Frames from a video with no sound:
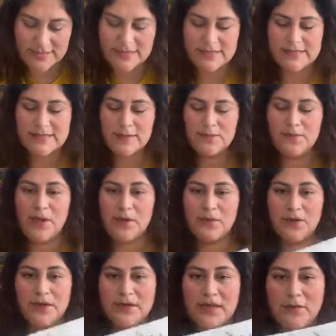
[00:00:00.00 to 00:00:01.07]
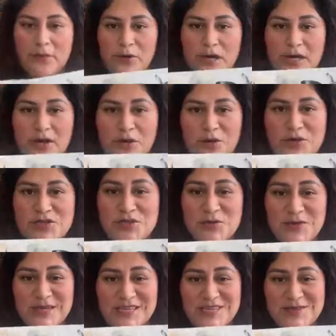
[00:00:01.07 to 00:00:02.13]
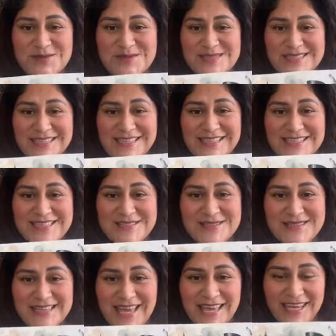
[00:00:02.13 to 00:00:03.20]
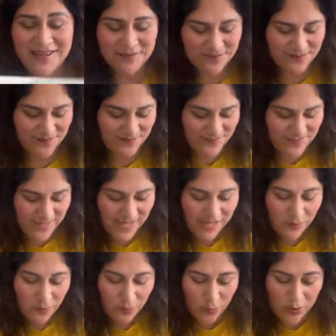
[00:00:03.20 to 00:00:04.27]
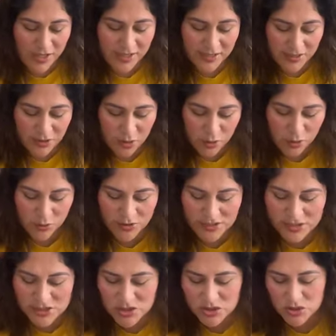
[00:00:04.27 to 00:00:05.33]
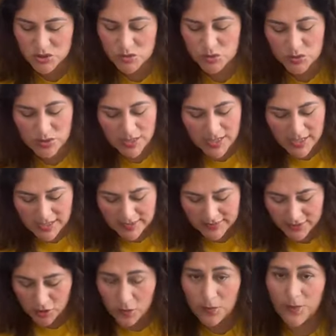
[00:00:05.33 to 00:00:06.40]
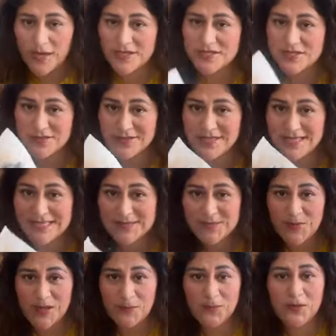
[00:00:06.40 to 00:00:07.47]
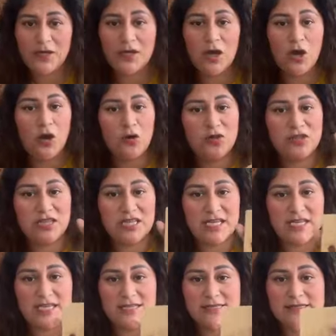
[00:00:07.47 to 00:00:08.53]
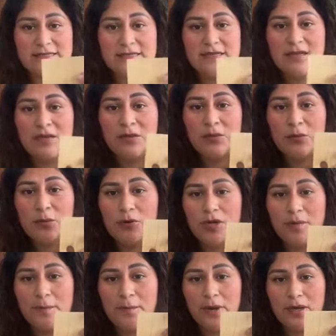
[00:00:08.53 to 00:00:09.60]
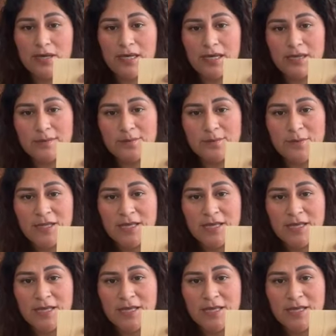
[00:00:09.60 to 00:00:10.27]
This is the paper that we are going to be using today. And we are going to decoupage this paper on this wooden pumpkin.